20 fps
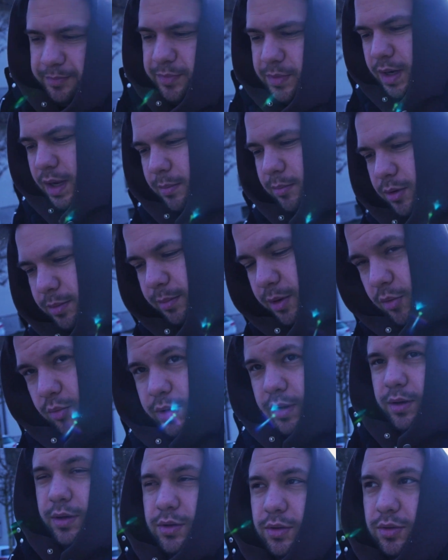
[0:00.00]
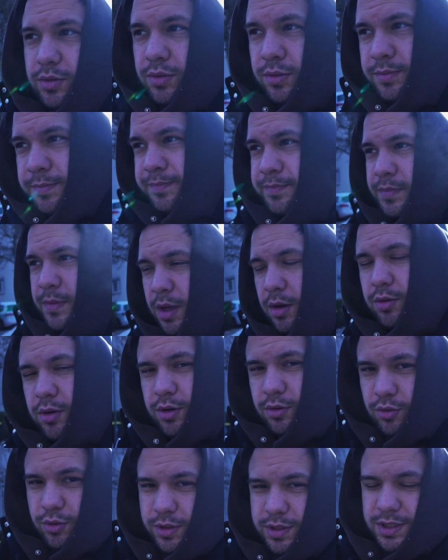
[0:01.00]
I'm on my way to our
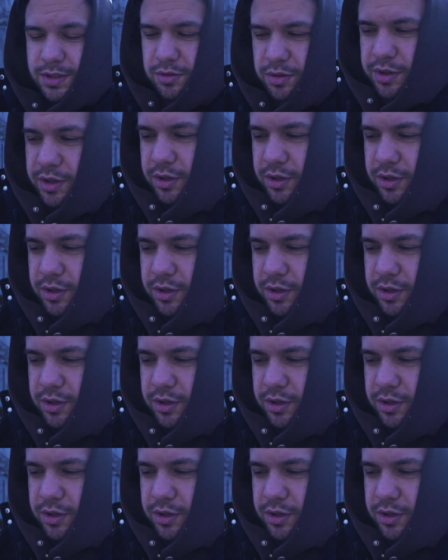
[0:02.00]
orchestra